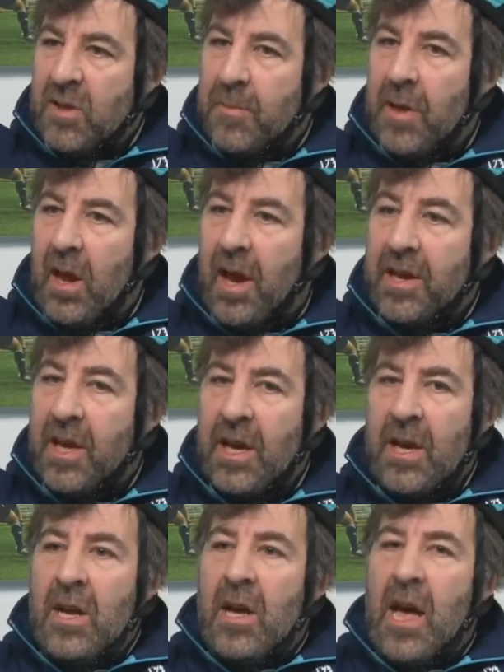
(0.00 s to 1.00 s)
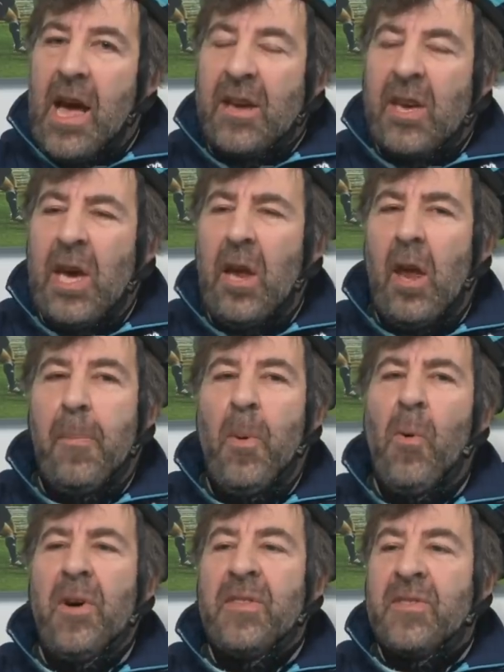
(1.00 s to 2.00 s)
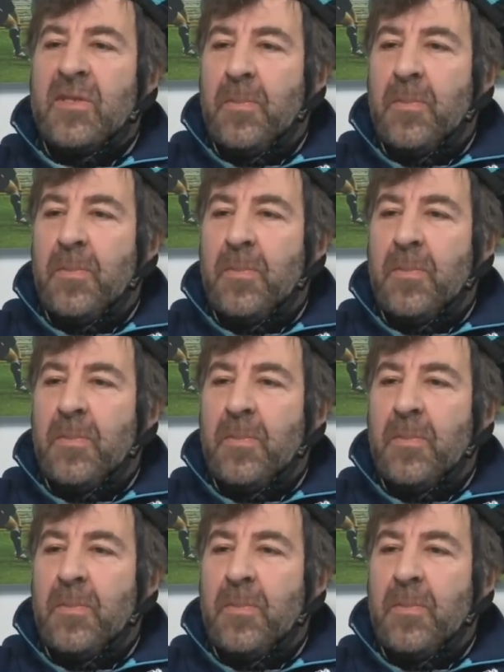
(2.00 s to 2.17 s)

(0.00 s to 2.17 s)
So it'll be like uh, Killer Points,